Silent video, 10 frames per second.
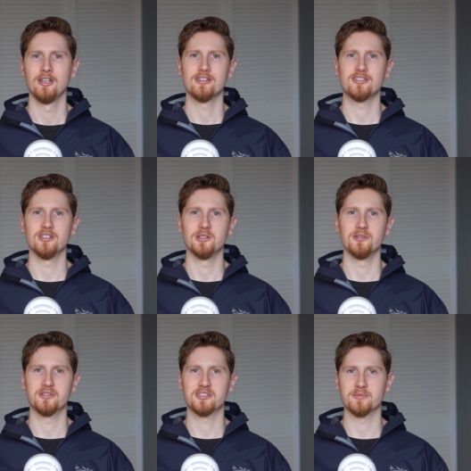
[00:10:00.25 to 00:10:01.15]
So
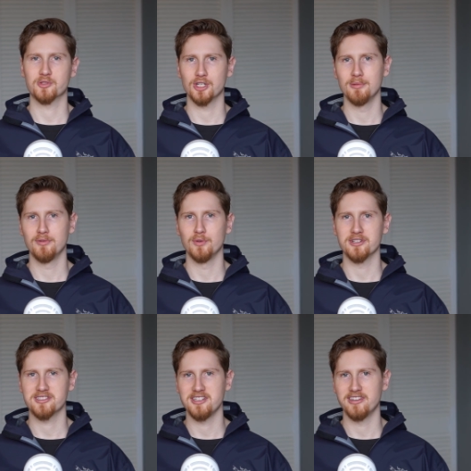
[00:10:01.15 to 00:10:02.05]
subscribe if you want to
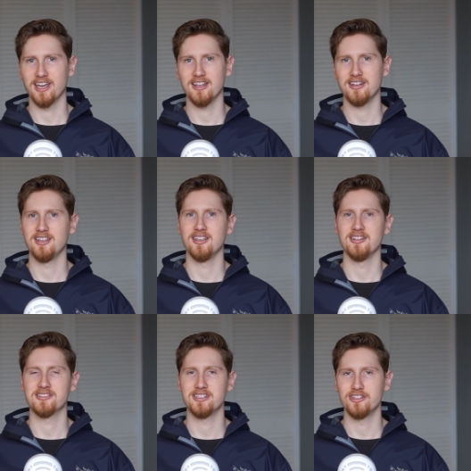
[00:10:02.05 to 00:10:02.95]
see that, and
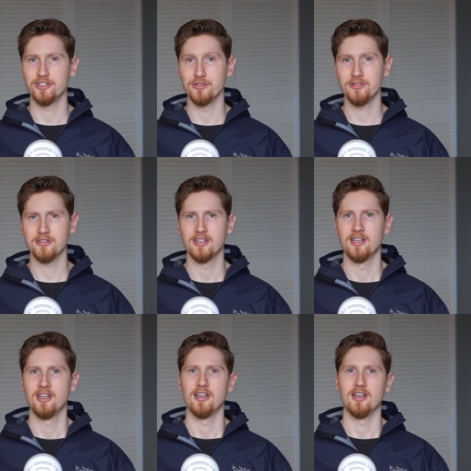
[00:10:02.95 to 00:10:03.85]
stay tuned.
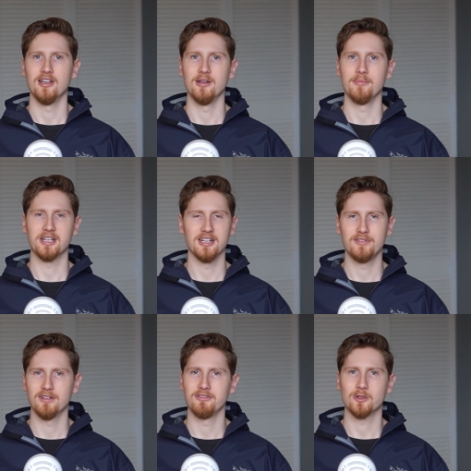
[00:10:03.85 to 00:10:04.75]
Again, if
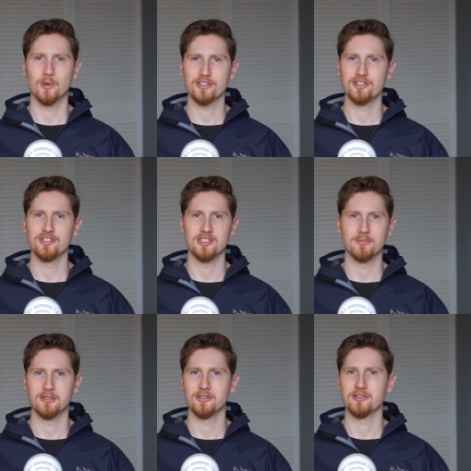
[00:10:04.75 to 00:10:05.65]
you have any questions, you can
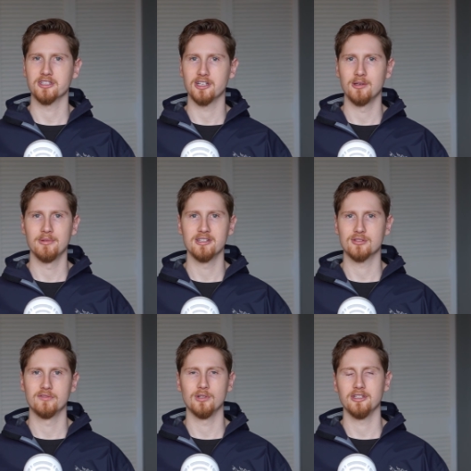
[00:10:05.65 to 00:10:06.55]
put those in the comments, or
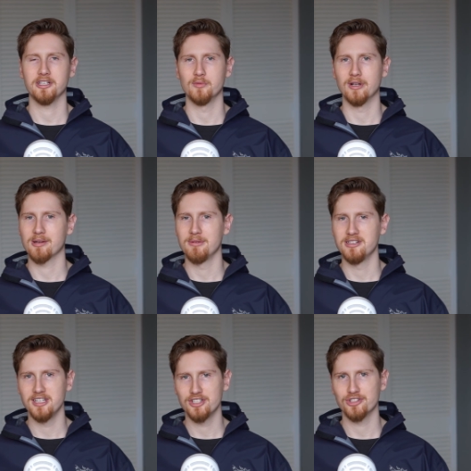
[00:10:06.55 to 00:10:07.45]
if you want like a
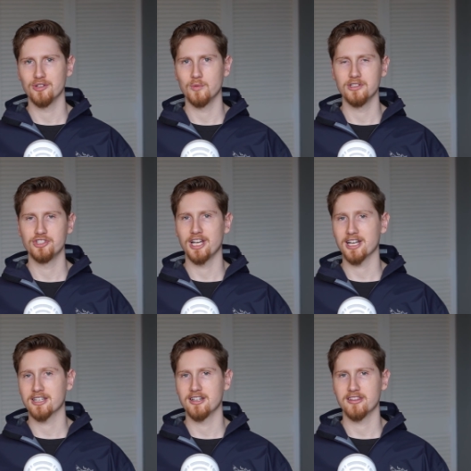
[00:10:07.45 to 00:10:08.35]
recommendation on one
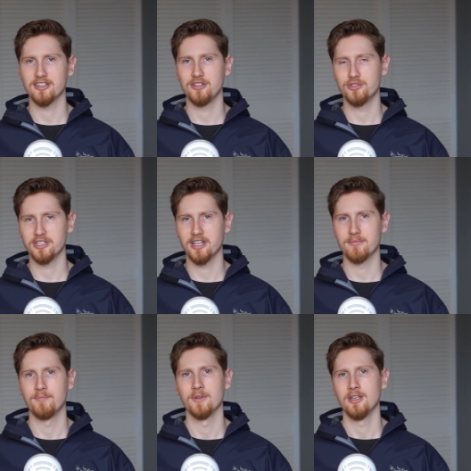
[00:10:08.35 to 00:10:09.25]
jacket I think you should
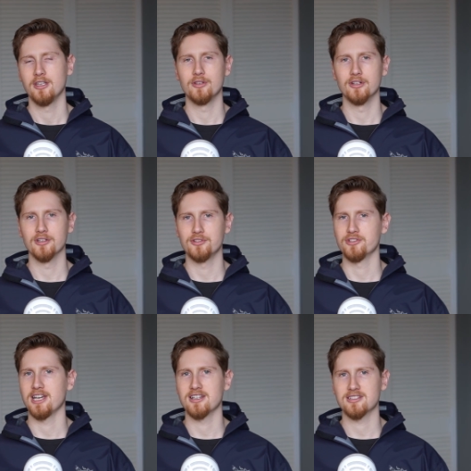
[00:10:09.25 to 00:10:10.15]
get, you can also
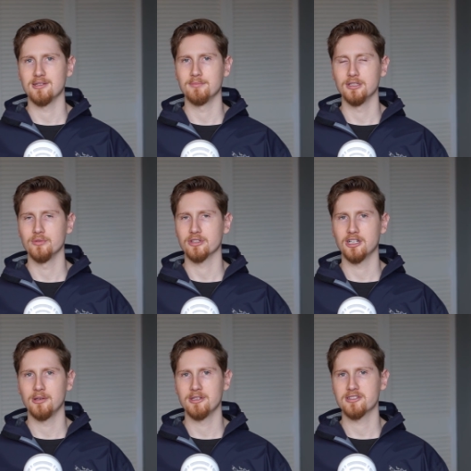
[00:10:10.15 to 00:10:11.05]
just ask that below in the
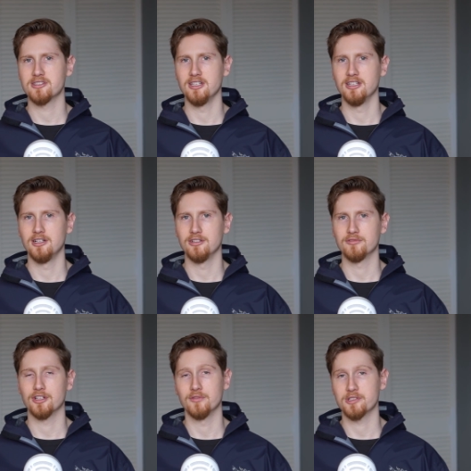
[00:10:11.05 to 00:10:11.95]
comments, and I'll
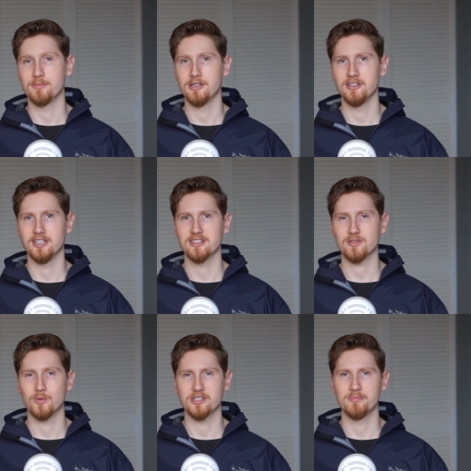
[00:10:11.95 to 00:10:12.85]
try to respond as
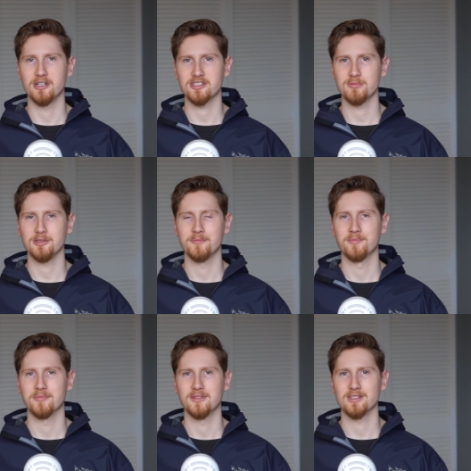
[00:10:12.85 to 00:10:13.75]
quick as possible.
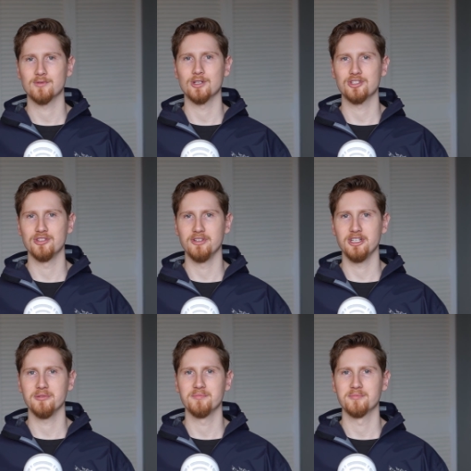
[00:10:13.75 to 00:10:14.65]
Thanks for watching the
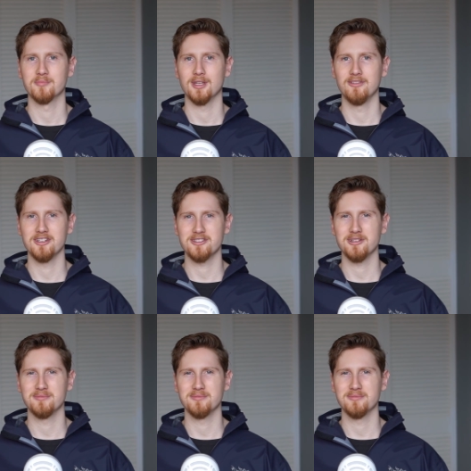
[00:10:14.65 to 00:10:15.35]
video. Have a nice day.